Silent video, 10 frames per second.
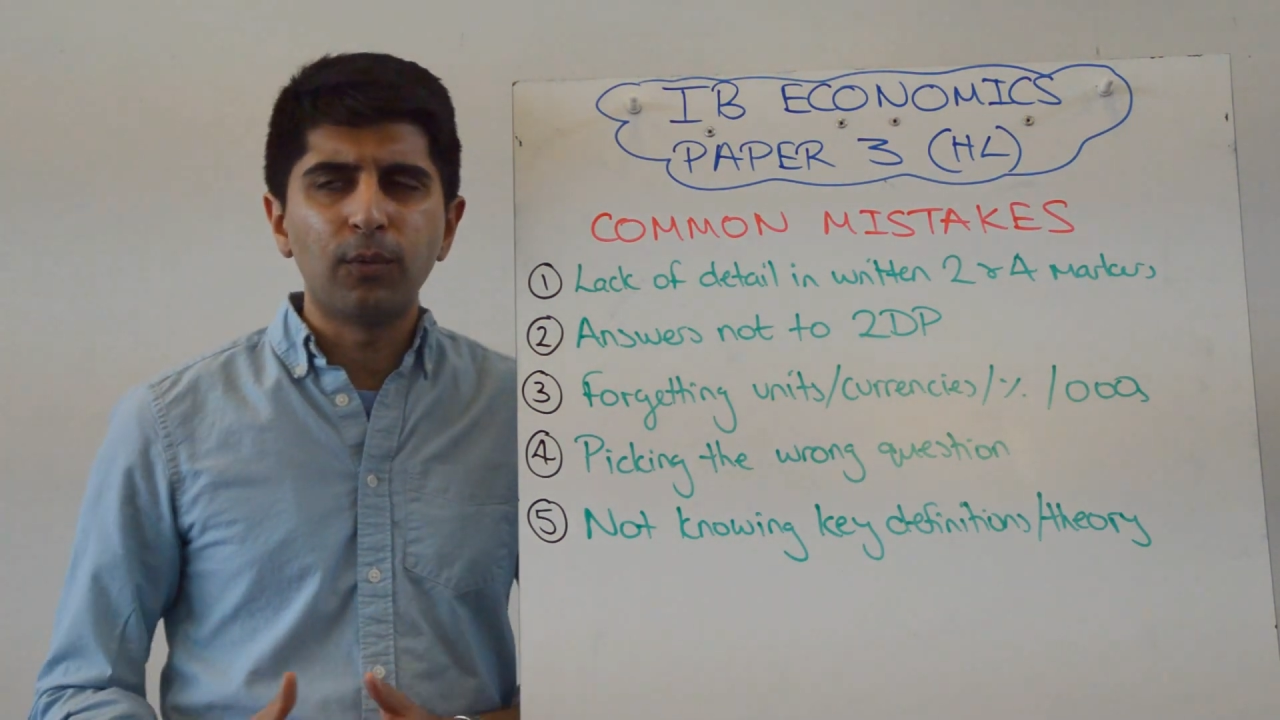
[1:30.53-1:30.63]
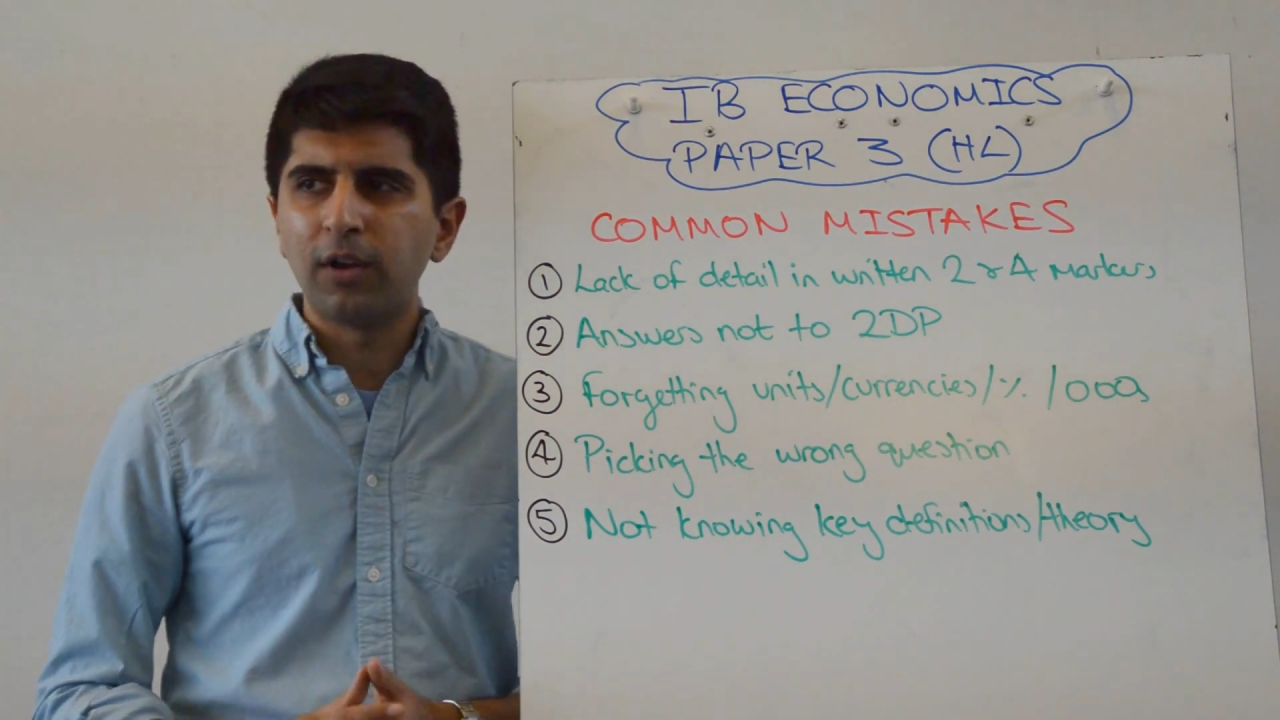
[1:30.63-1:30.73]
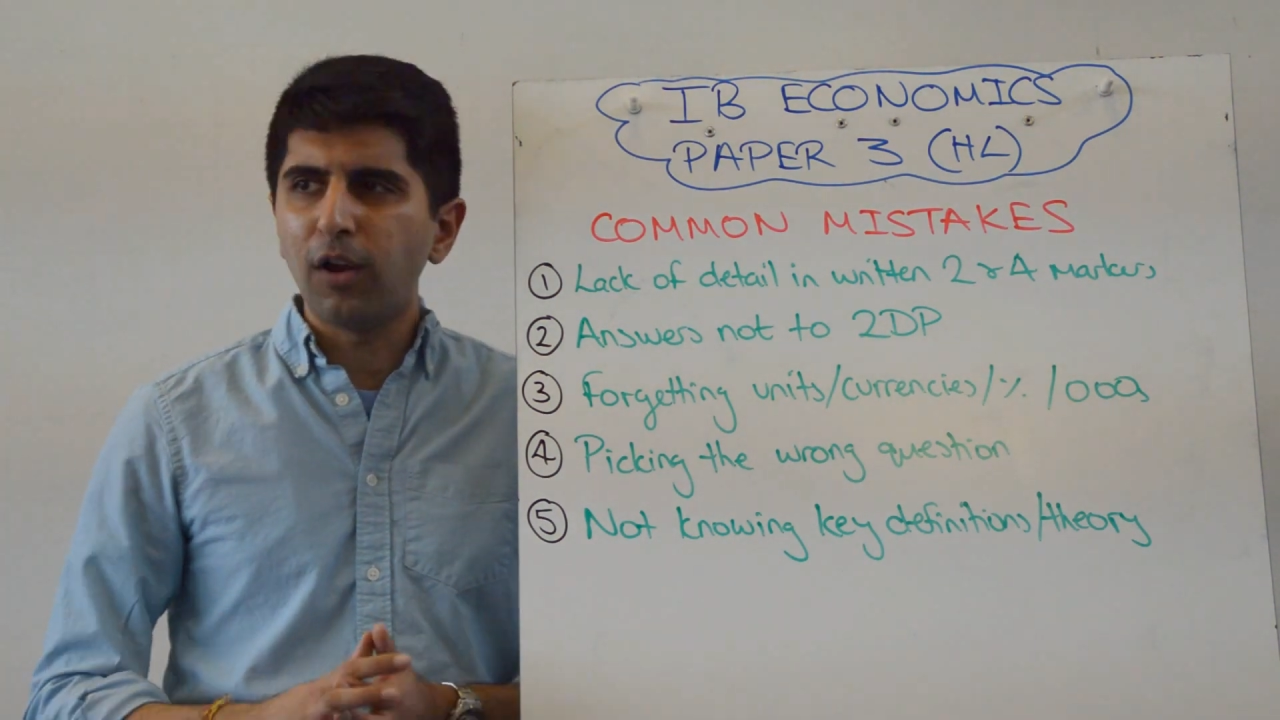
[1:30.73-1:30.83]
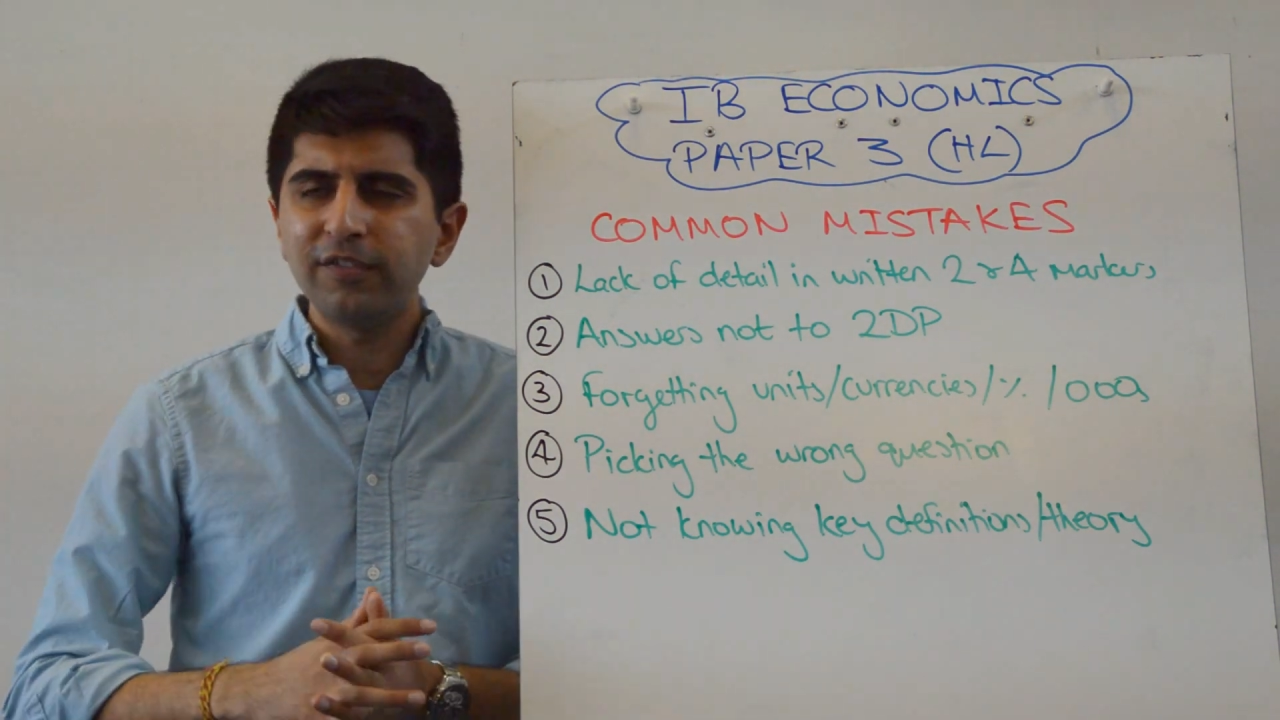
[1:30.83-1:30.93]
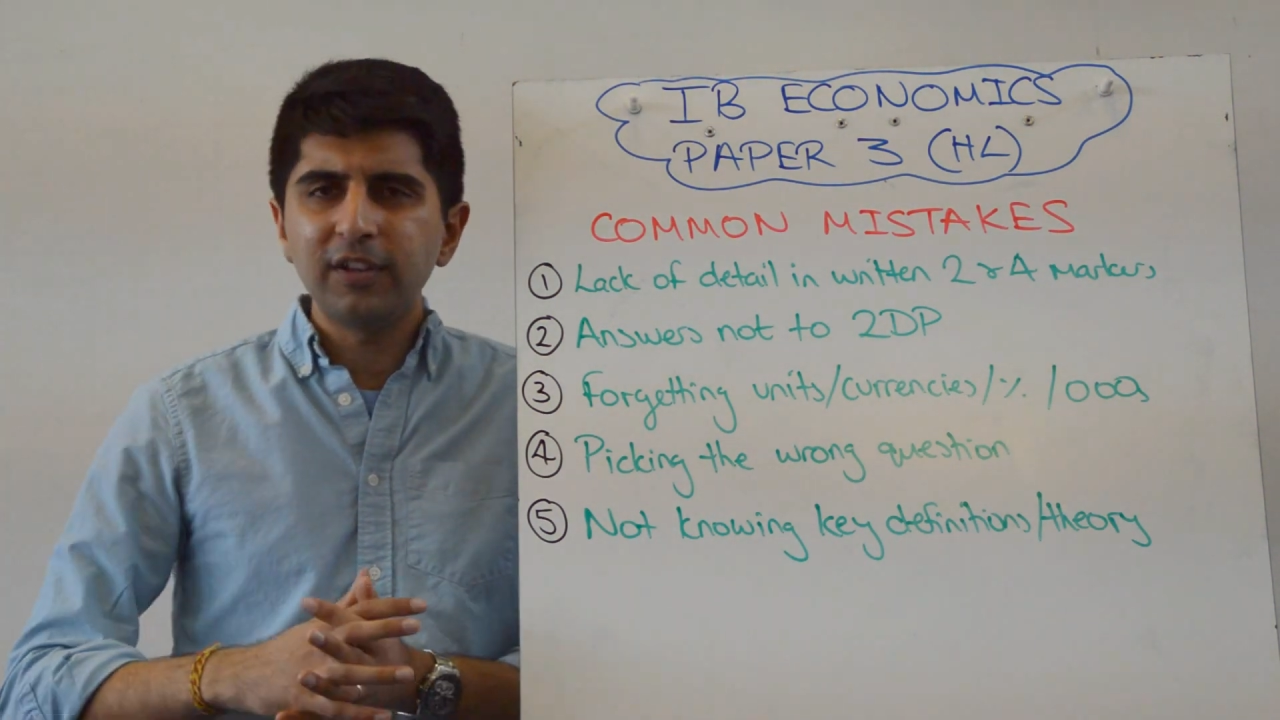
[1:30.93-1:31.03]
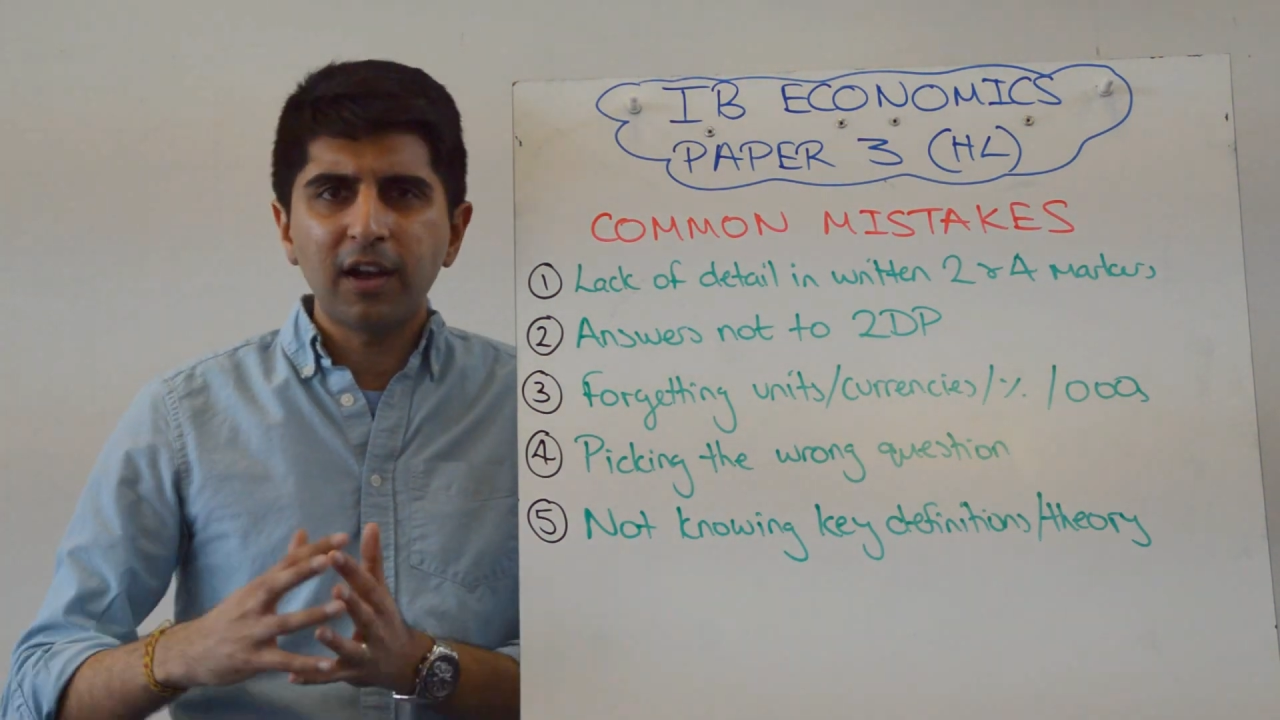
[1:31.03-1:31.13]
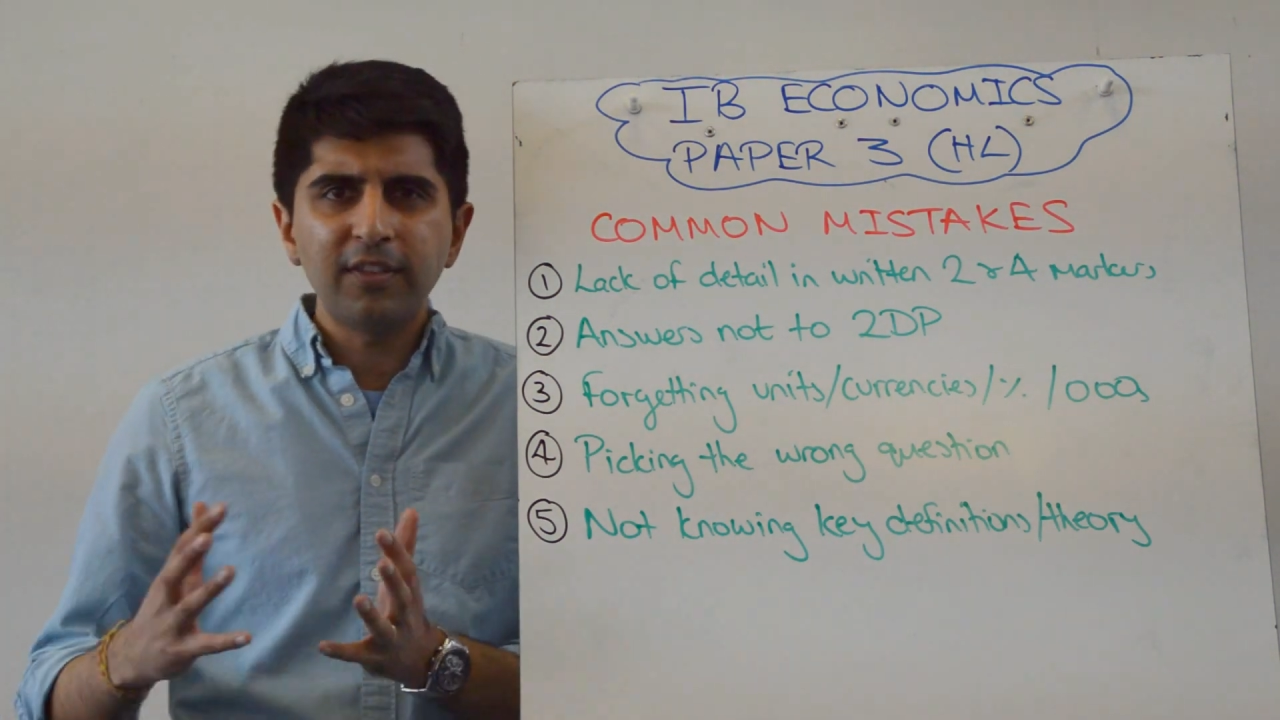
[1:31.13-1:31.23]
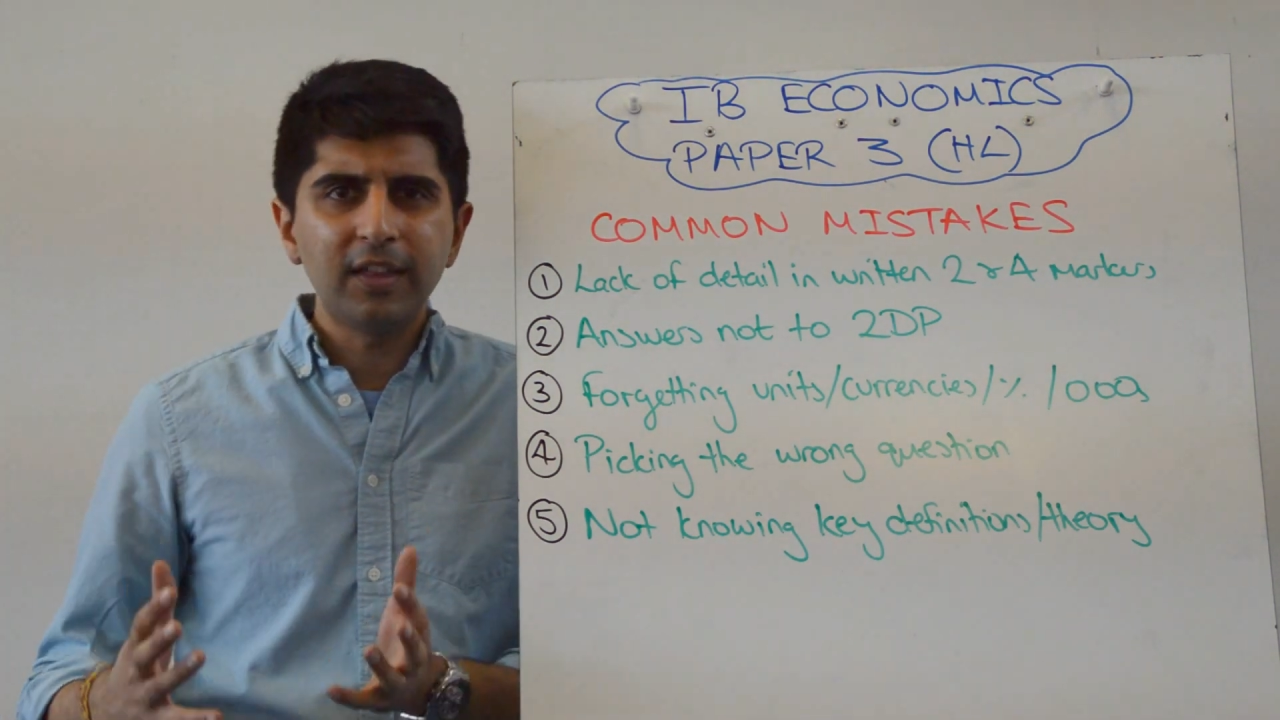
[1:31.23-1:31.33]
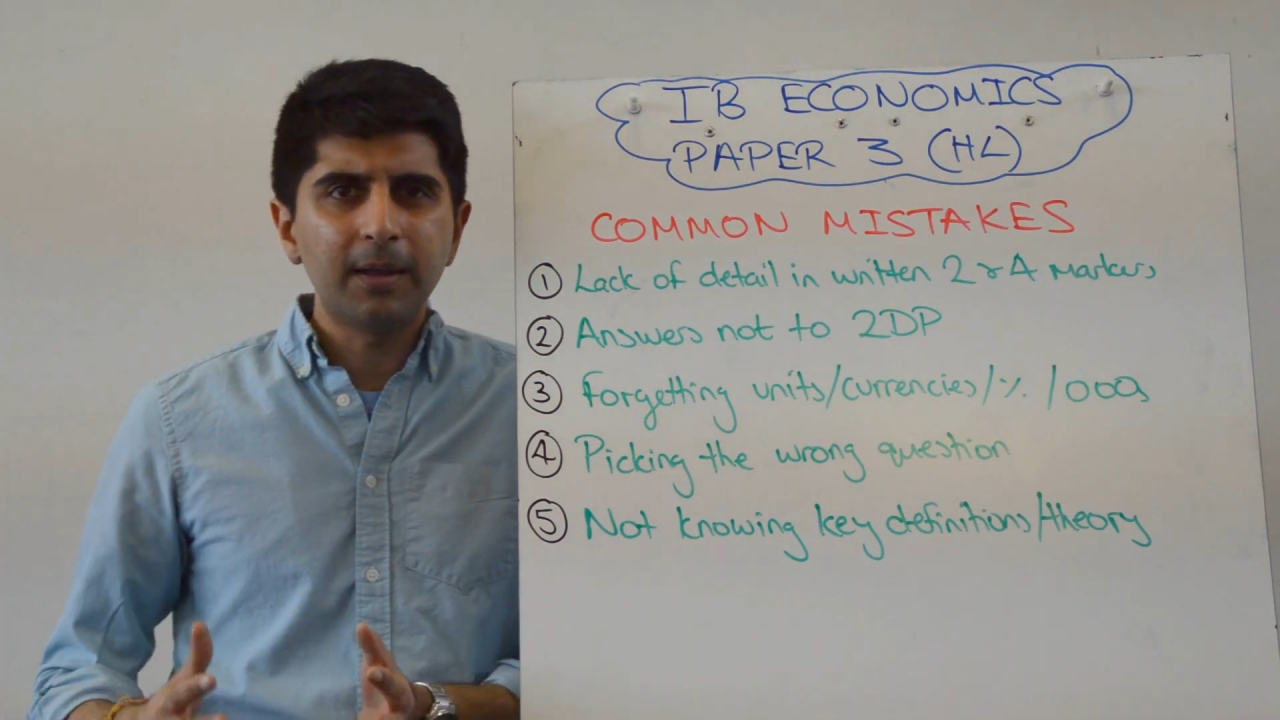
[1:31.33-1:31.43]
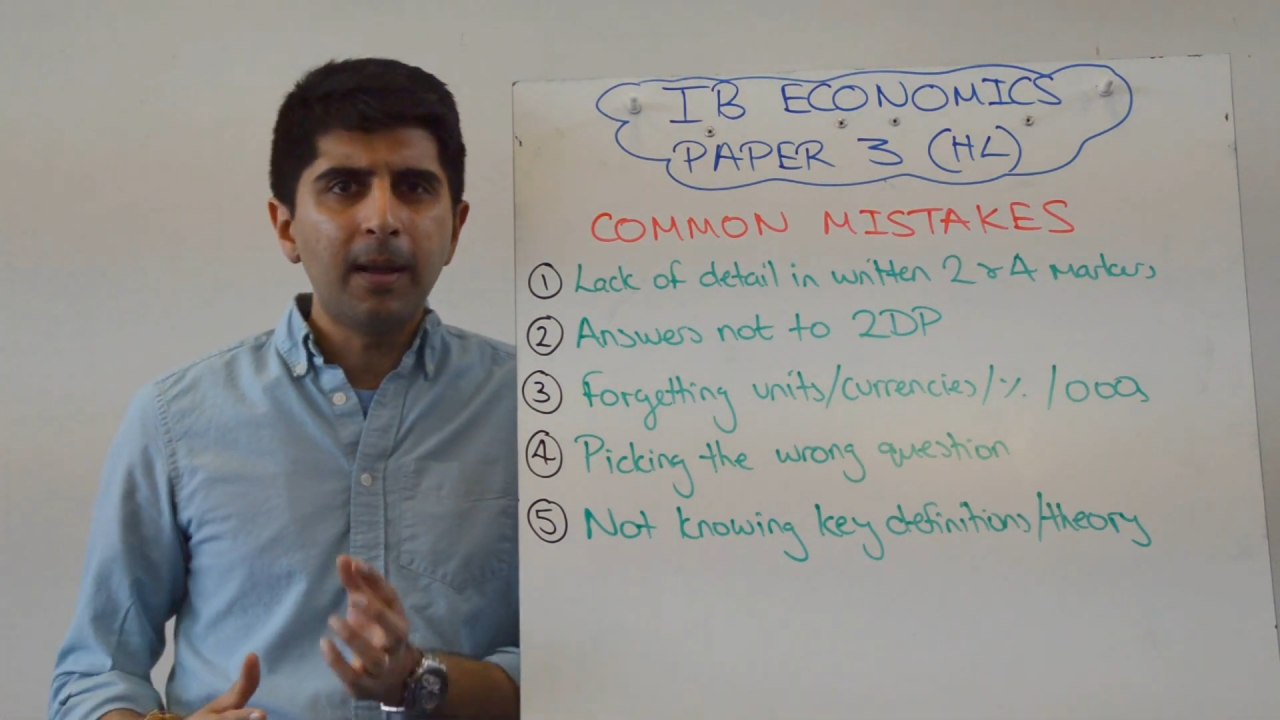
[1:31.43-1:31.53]
when often I
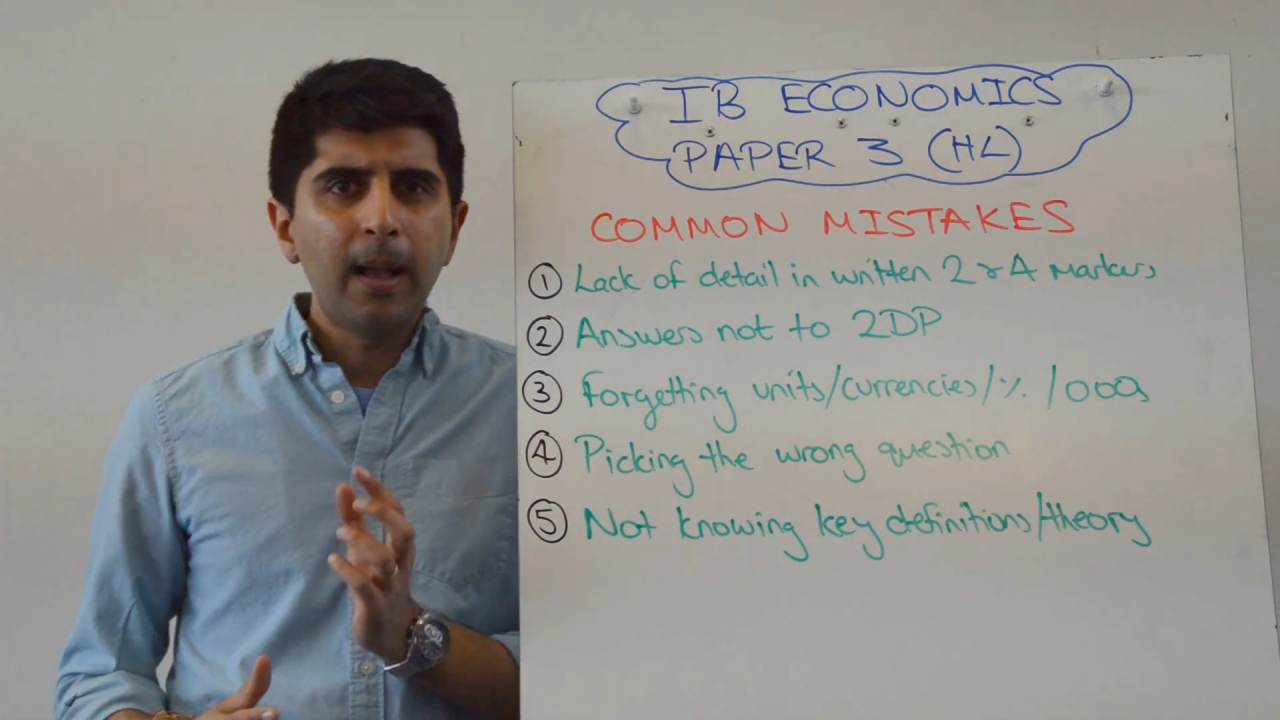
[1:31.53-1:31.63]
think